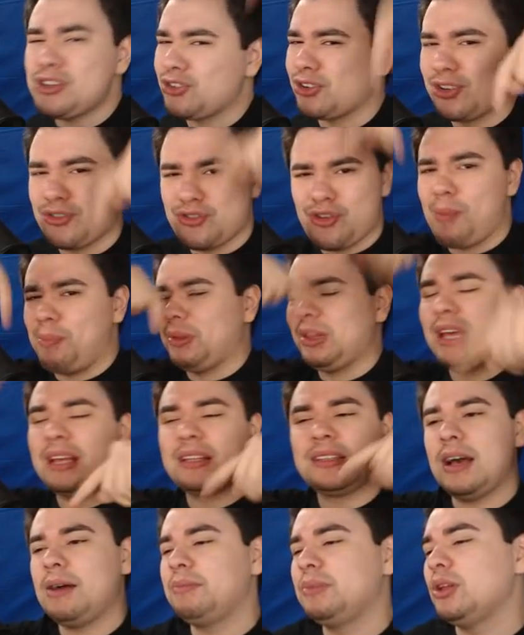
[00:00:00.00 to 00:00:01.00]
be sure to drop a
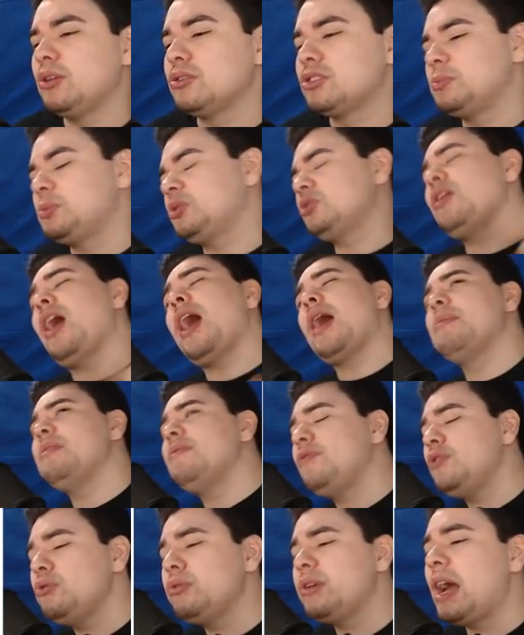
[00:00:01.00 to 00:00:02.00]
like down below. Subscribe
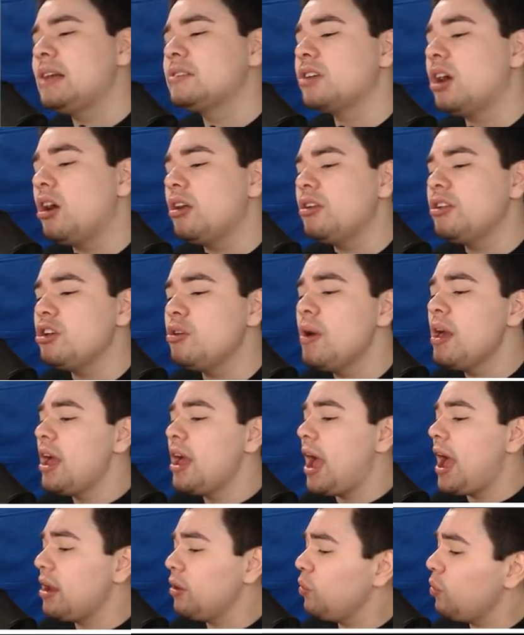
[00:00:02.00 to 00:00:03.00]
if you guys are new,
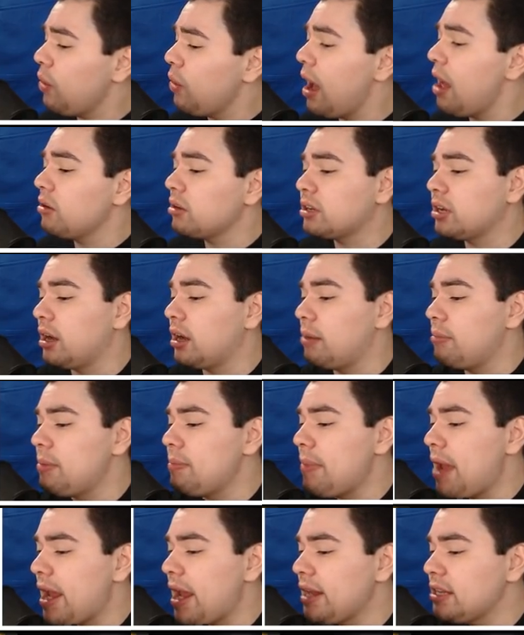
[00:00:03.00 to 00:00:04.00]
and
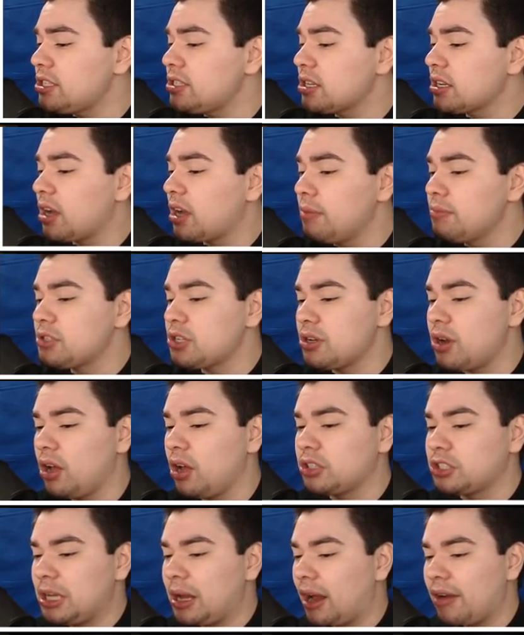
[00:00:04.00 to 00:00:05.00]
welcome. Maze comes in
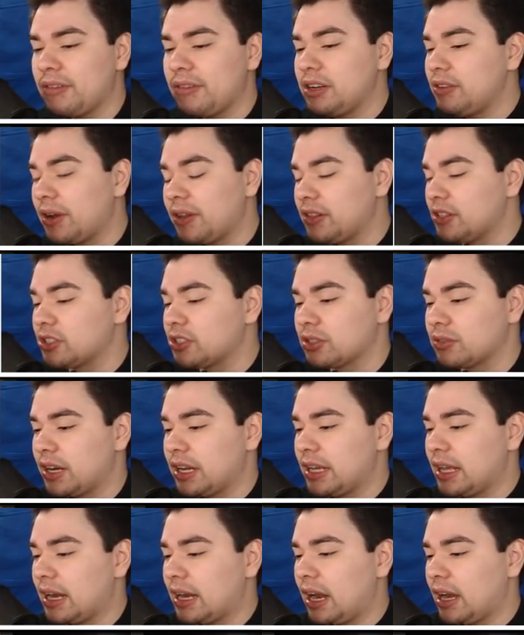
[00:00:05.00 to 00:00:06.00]
all shit. I already read this
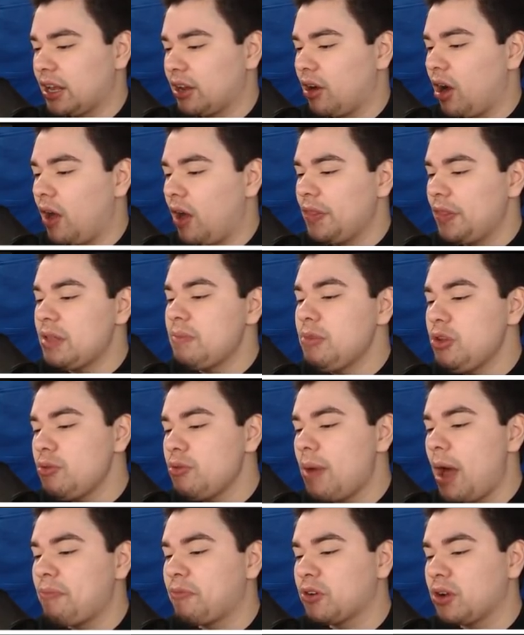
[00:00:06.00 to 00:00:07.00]
already. Get out of here. On the new
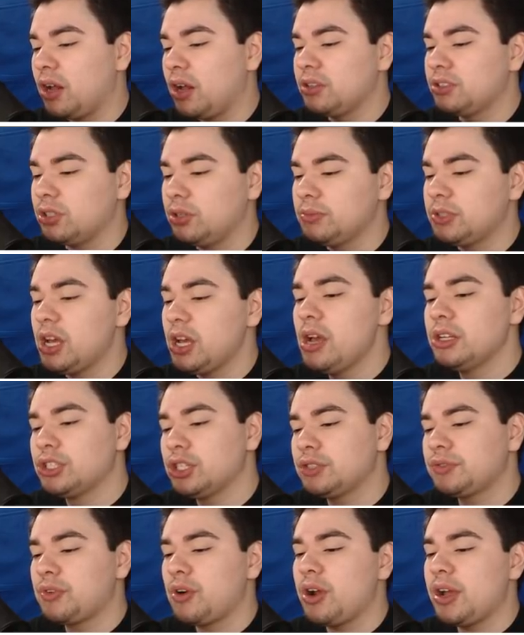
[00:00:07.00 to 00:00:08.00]
map, Forgotten Tombs,
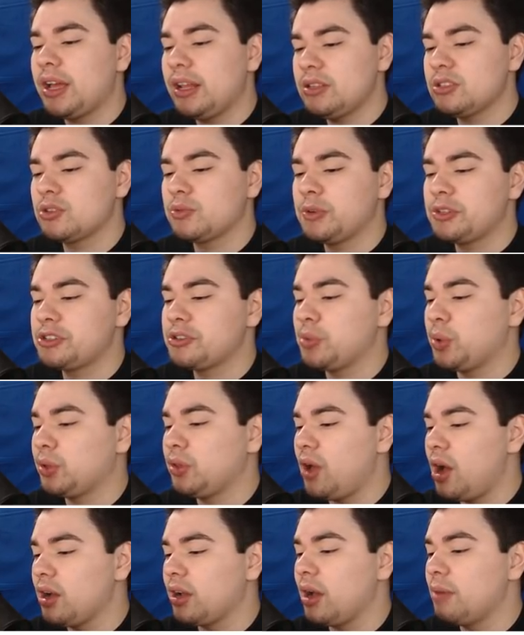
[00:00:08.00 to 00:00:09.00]
search for a hidden switch to
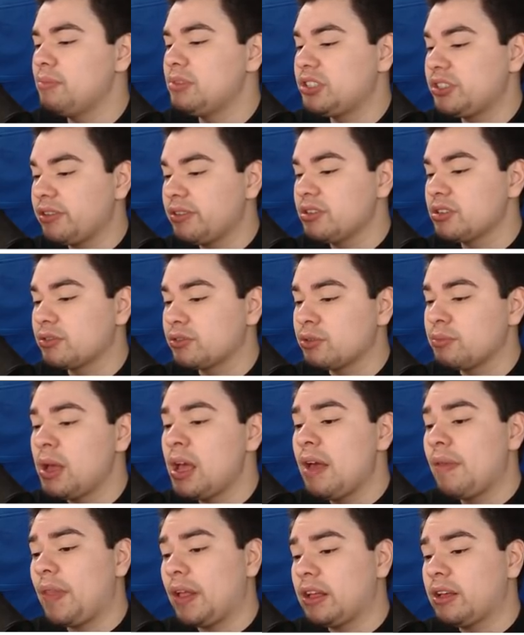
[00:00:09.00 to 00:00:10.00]
unlock a mysterious room,
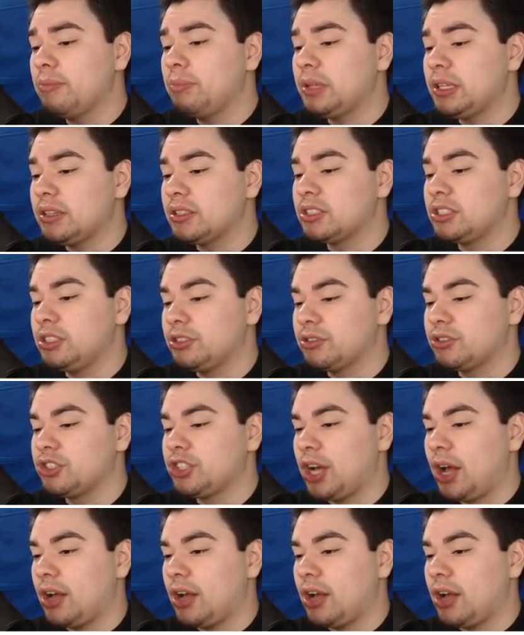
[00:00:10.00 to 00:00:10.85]
then complete the secret